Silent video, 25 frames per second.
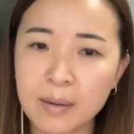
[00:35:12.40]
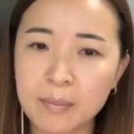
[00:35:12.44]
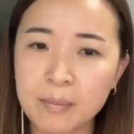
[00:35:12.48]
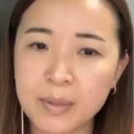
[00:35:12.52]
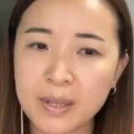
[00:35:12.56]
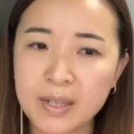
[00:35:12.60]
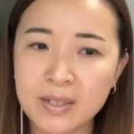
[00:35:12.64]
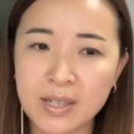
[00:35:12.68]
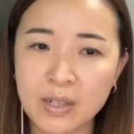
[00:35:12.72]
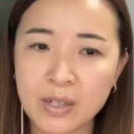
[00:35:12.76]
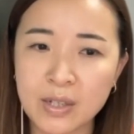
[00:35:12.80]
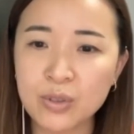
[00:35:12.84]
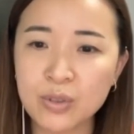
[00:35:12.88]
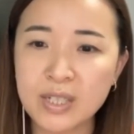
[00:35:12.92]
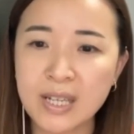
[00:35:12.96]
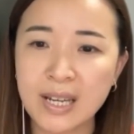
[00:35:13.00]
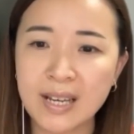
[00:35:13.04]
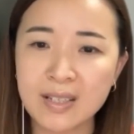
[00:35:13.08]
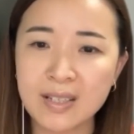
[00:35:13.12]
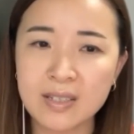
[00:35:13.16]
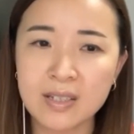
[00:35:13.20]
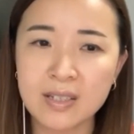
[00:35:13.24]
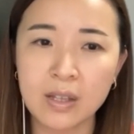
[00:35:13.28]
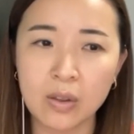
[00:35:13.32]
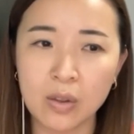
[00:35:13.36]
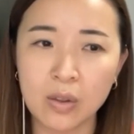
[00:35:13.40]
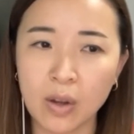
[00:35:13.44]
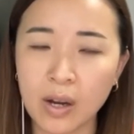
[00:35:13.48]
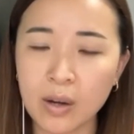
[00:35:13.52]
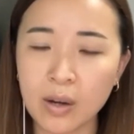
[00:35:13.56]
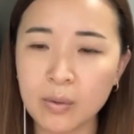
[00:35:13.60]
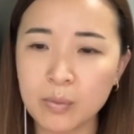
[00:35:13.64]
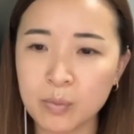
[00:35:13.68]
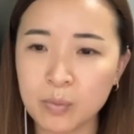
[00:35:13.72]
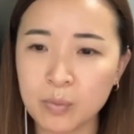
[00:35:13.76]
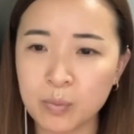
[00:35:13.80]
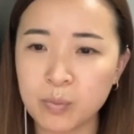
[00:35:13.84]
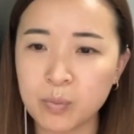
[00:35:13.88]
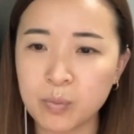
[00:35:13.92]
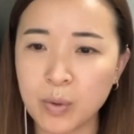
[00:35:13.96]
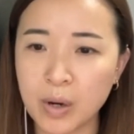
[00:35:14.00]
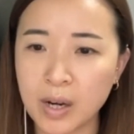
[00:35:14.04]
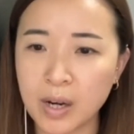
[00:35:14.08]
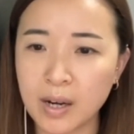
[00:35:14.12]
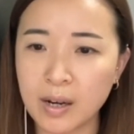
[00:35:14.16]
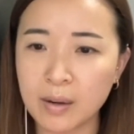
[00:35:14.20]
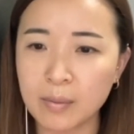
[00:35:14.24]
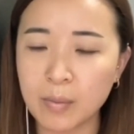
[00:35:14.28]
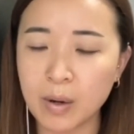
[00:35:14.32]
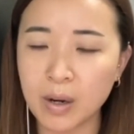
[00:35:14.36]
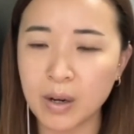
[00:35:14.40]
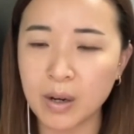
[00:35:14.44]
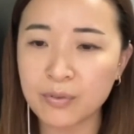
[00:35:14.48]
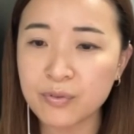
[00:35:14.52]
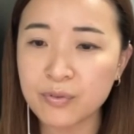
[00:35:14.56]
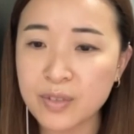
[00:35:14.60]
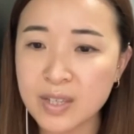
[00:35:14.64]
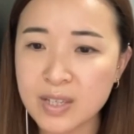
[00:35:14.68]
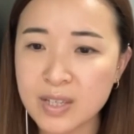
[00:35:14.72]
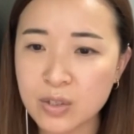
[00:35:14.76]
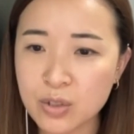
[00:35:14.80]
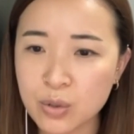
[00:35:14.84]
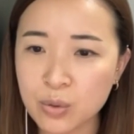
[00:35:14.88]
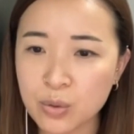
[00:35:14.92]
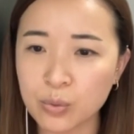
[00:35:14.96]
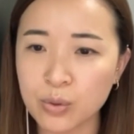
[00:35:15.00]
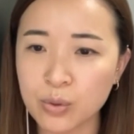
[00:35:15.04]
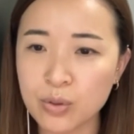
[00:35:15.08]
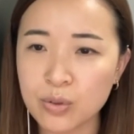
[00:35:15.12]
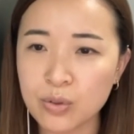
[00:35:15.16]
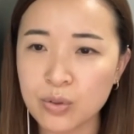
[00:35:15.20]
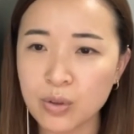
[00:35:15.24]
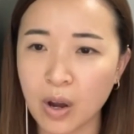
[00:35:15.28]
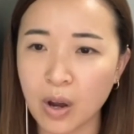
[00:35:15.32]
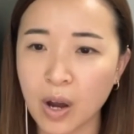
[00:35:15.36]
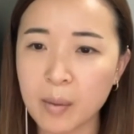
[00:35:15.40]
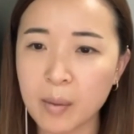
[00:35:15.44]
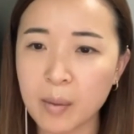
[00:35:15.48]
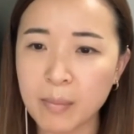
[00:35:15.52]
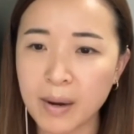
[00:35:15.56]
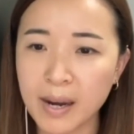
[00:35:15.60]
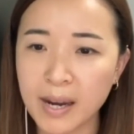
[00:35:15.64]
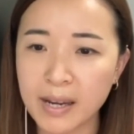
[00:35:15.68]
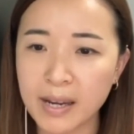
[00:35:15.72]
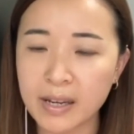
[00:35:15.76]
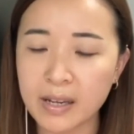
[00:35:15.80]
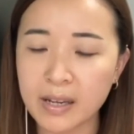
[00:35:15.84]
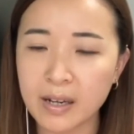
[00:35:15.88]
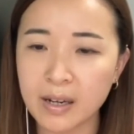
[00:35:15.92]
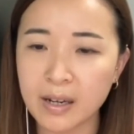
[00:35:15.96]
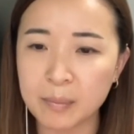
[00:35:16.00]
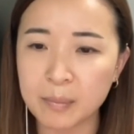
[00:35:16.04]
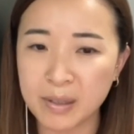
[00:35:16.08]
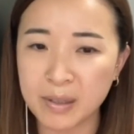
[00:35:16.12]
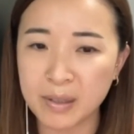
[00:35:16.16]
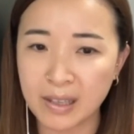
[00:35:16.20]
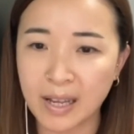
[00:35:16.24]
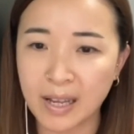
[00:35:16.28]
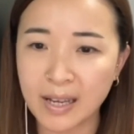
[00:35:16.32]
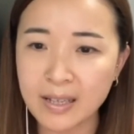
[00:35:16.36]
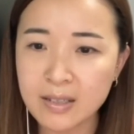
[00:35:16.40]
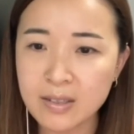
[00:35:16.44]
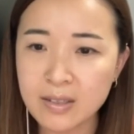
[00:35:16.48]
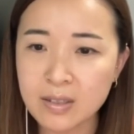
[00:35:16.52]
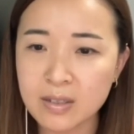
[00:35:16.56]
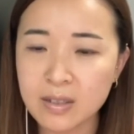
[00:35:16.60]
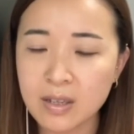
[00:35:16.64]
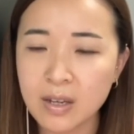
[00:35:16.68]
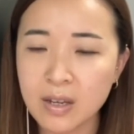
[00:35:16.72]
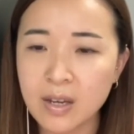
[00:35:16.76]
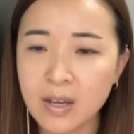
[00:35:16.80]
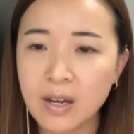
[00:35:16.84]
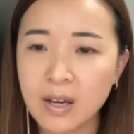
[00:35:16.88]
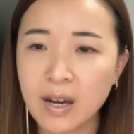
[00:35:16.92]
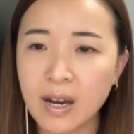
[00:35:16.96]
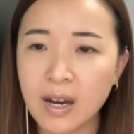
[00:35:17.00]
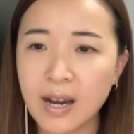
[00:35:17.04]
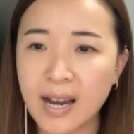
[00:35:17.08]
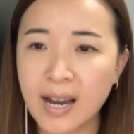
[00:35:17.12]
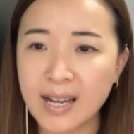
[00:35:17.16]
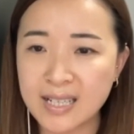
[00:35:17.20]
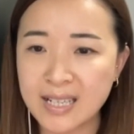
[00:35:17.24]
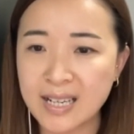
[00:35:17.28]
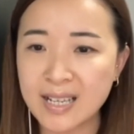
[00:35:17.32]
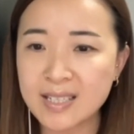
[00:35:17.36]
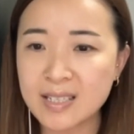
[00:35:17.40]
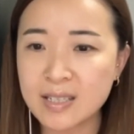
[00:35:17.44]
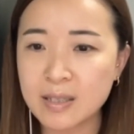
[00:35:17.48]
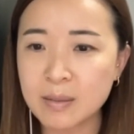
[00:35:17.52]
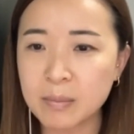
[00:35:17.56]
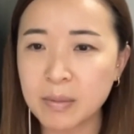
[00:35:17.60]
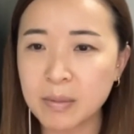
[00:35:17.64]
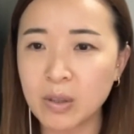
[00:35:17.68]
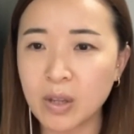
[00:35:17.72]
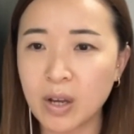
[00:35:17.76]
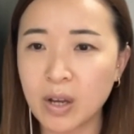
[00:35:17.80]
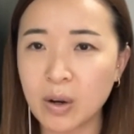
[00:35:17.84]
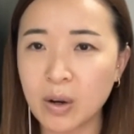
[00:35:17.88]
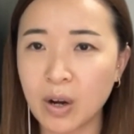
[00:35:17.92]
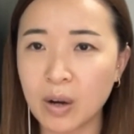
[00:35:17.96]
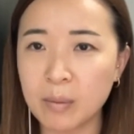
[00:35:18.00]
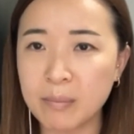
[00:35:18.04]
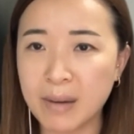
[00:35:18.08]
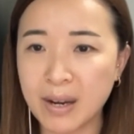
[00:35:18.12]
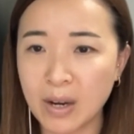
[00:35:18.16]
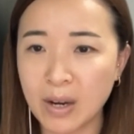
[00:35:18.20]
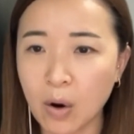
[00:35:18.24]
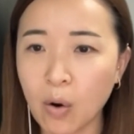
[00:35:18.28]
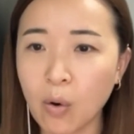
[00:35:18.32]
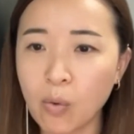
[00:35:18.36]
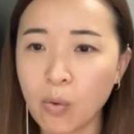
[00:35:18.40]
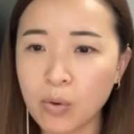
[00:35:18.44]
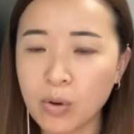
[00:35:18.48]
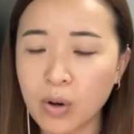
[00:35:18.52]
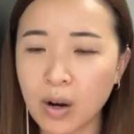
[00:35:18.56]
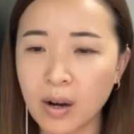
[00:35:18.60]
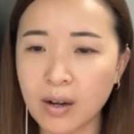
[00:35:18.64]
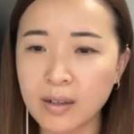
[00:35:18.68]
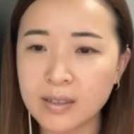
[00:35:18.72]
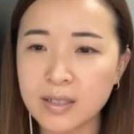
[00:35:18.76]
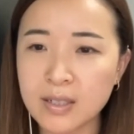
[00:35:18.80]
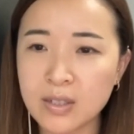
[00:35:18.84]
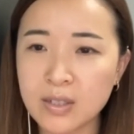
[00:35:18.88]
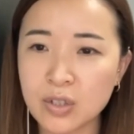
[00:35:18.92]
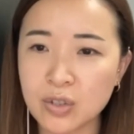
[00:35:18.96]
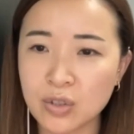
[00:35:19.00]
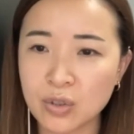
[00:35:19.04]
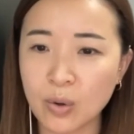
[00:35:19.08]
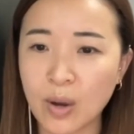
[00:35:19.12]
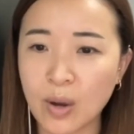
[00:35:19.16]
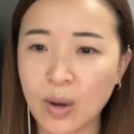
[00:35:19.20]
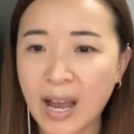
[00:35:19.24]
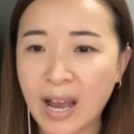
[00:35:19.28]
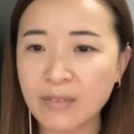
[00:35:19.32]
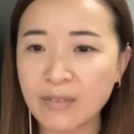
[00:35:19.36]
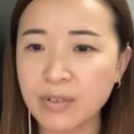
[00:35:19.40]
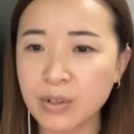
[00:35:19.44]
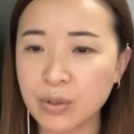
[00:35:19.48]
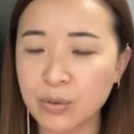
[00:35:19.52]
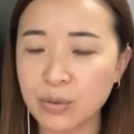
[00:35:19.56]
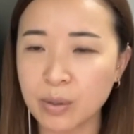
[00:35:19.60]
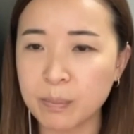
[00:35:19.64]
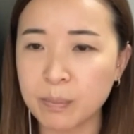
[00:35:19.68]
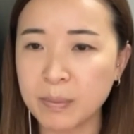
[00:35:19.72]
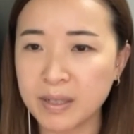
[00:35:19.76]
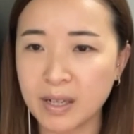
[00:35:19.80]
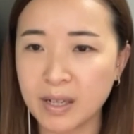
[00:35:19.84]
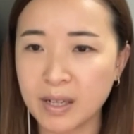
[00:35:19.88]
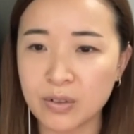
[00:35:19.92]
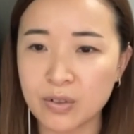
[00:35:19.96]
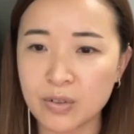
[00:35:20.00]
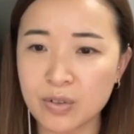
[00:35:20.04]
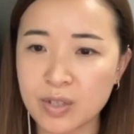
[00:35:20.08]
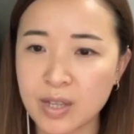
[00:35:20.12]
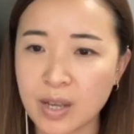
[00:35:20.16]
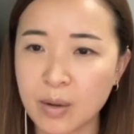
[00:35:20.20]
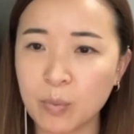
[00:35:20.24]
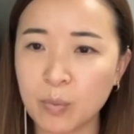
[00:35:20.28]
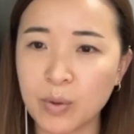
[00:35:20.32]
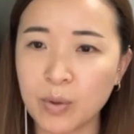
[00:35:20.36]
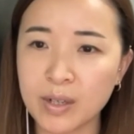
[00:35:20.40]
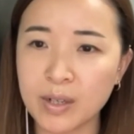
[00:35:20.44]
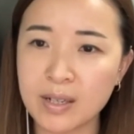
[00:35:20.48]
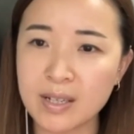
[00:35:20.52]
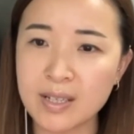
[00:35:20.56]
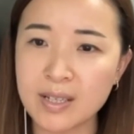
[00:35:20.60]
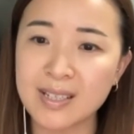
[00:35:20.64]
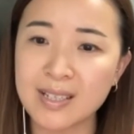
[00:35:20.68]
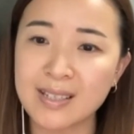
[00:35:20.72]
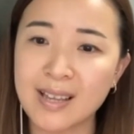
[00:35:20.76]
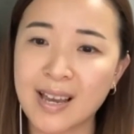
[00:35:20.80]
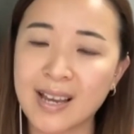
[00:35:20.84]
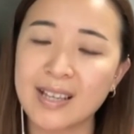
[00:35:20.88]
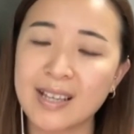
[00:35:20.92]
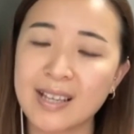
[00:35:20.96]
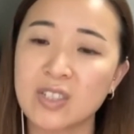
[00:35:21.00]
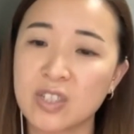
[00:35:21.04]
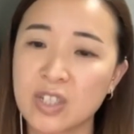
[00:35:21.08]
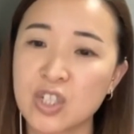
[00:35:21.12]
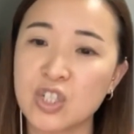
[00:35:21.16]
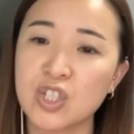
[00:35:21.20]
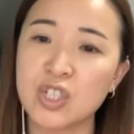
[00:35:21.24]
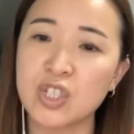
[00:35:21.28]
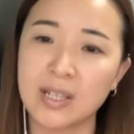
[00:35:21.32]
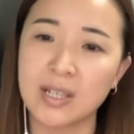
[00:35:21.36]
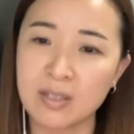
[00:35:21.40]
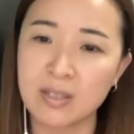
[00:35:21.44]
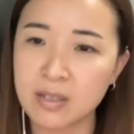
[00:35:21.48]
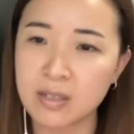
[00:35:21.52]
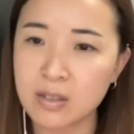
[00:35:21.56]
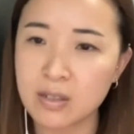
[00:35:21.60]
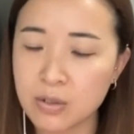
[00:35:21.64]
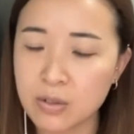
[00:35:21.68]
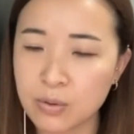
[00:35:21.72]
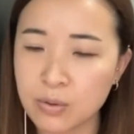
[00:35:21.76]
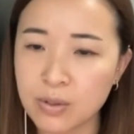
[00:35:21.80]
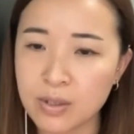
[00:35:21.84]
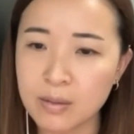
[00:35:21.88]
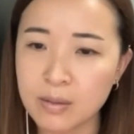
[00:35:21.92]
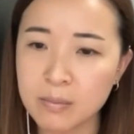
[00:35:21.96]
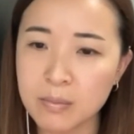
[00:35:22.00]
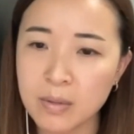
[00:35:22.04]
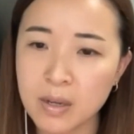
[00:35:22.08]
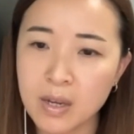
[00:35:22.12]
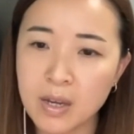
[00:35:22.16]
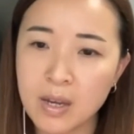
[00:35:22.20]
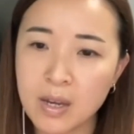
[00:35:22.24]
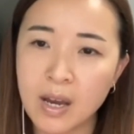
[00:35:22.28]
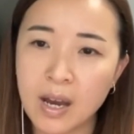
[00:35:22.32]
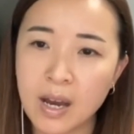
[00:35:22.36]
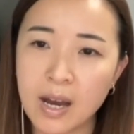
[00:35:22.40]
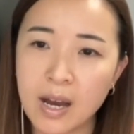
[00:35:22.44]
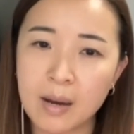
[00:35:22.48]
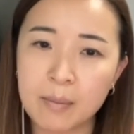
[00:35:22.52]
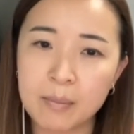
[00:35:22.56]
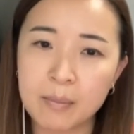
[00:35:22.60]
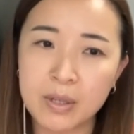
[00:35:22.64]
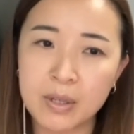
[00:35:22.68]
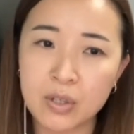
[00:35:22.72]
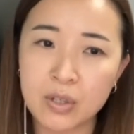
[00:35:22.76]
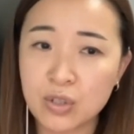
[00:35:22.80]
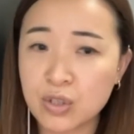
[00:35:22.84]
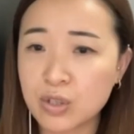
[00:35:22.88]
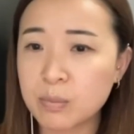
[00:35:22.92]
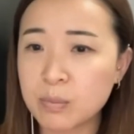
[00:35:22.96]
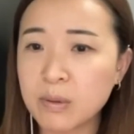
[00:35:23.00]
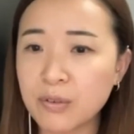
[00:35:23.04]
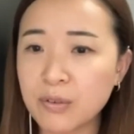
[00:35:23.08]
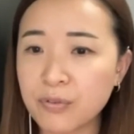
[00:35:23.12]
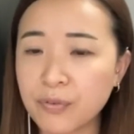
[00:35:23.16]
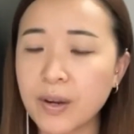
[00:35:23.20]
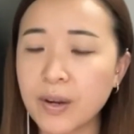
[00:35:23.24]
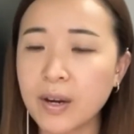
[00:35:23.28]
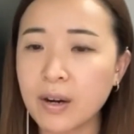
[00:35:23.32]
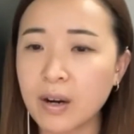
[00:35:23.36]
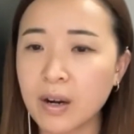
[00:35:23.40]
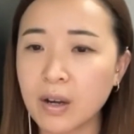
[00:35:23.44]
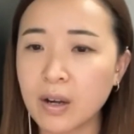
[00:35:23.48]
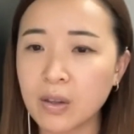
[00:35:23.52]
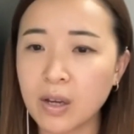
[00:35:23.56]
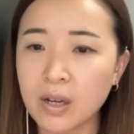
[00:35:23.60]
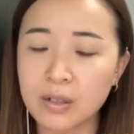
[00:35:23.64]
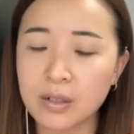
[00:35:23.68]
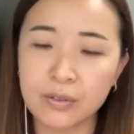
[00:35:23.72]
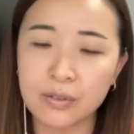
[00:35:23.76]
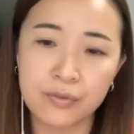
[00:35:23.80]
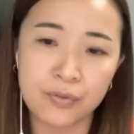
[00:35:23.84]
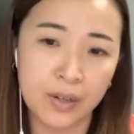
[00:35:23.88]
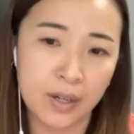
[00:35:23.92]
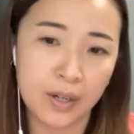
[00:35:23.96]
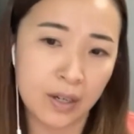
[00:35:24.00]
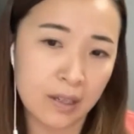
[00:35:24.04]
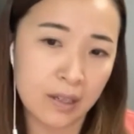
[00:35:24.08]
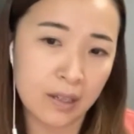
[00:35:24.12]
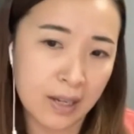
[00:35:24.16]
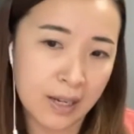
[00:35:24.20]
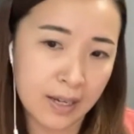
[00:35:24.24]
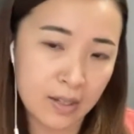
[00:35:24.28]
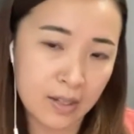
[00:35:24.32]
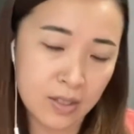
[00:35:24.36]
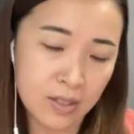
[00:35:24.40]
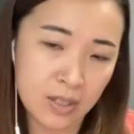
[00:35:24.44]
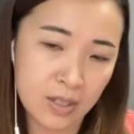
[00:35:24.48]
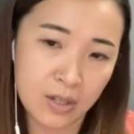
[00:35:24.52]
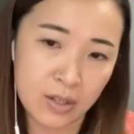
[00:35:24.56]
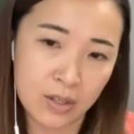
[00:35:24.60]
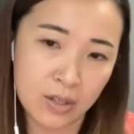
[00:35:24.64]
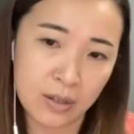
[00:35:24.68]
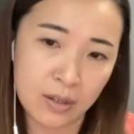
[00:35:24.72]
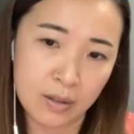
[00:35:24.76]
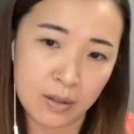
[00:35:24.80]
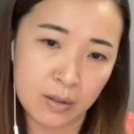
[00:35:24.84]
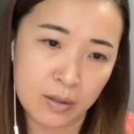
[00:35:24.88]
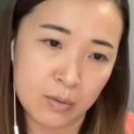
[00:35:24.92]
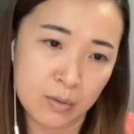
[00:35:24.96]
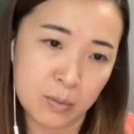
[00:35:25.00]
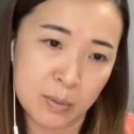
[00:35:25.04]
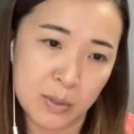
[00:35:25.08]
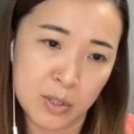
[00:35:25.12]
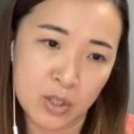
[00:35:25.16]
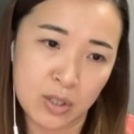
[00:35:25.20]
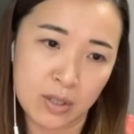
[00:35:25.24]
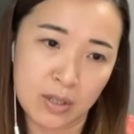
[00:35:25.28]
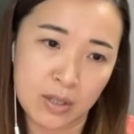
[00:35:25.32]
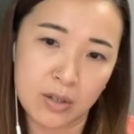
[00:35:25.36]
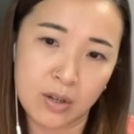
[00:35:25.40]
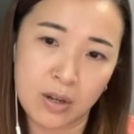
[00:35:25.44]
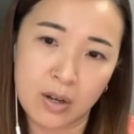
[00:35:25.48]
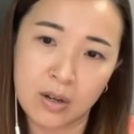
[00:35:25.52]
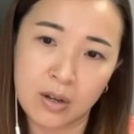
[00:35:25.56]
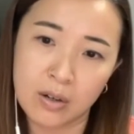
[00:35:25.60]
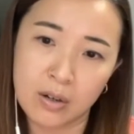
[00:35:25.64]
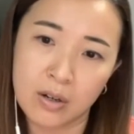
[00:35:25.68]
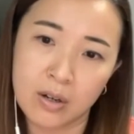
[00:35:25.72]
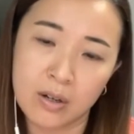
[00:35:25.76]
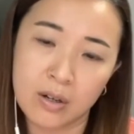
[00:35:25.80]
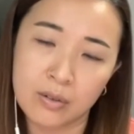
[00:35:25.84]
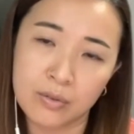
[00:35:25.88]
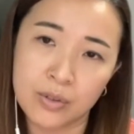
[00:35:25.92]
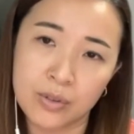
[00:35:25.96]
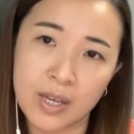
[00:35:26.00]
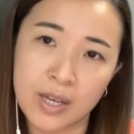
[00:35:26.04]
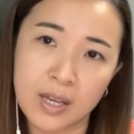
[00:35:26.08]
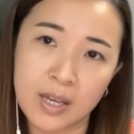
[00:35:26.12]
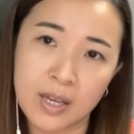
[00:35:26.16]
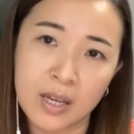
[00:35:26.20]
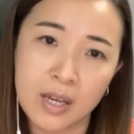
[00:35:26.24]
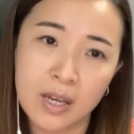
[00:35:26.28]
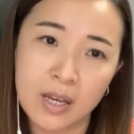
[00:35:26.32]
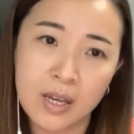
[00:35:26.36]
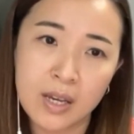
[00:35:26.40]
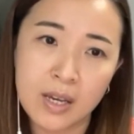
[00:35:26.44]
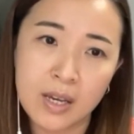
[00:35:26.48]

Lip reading: because I don't test a lot of these tools on my clients, I test them a lot on my own content just so I have a grip and understand what it is and I can suggest it to them. Because to be fair, a lot of clients here, especially in Hong Kong, they